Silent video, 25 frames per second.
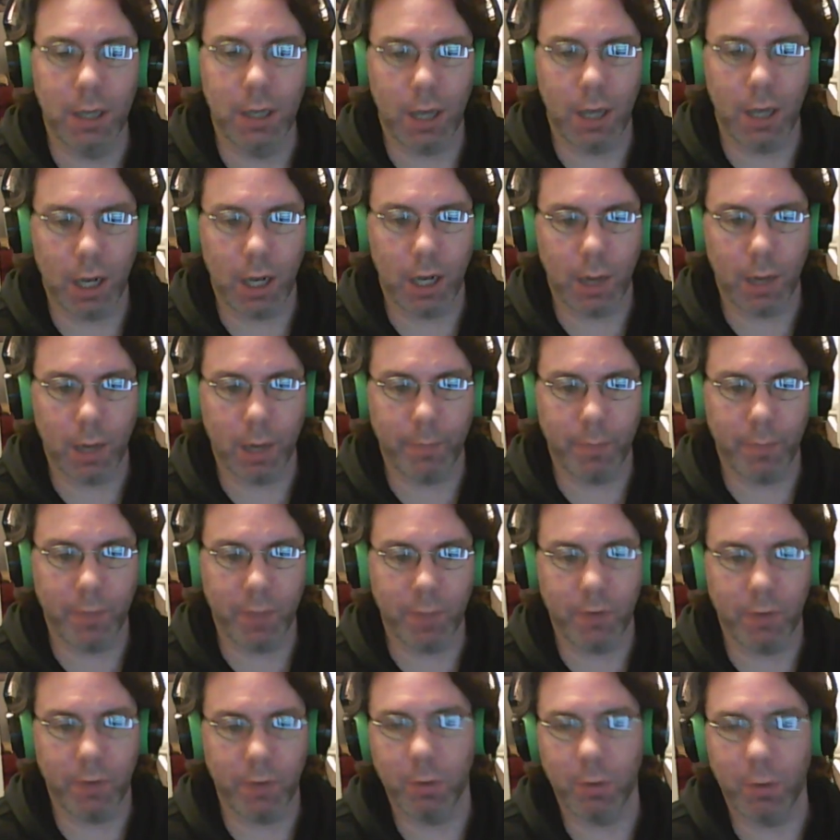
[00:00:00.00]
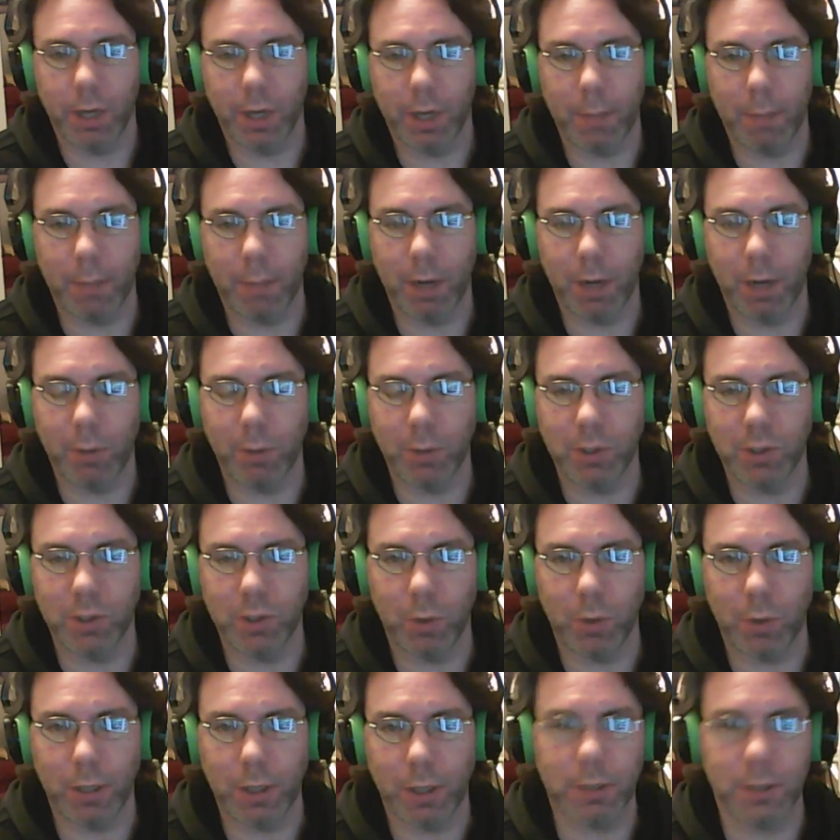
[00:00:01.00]
If you want to get better with
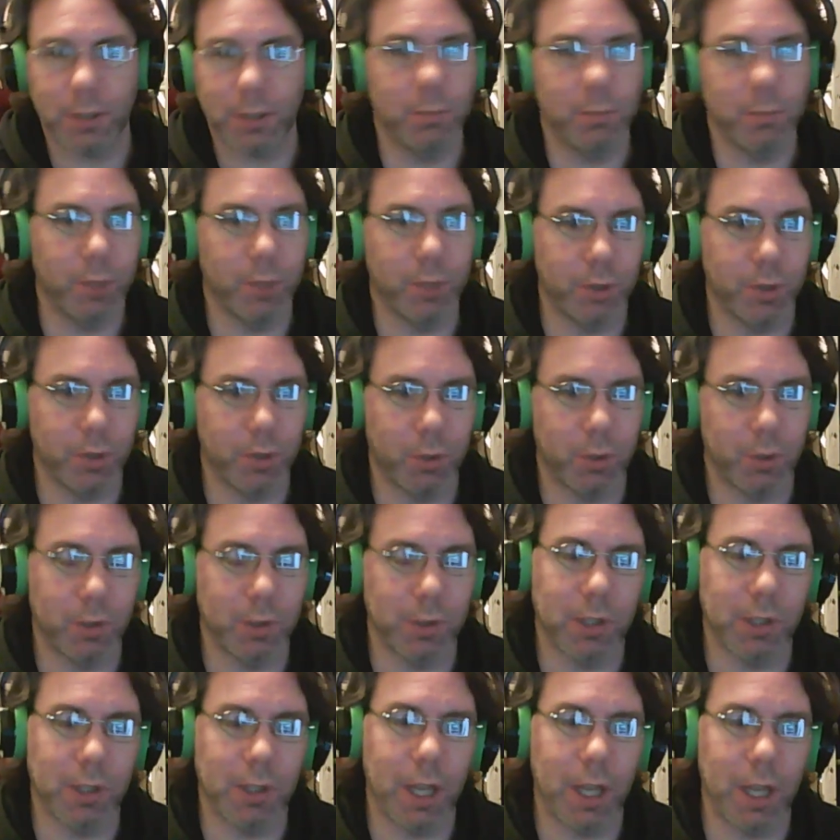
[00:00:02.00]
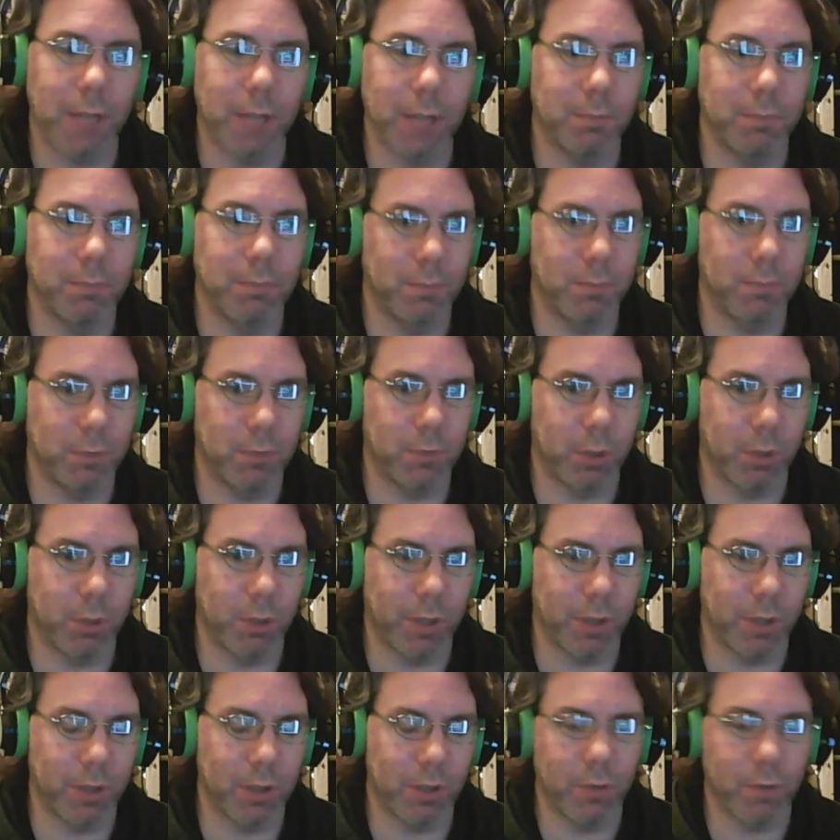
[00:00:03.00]
swords, use swords a lot, so on
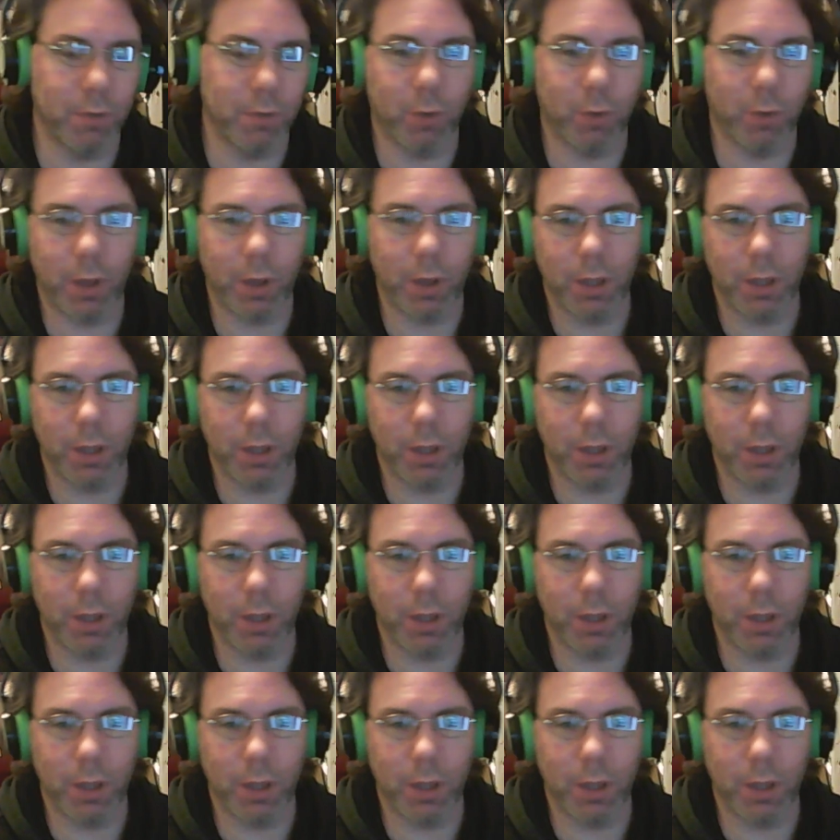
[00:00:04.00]
and so forth.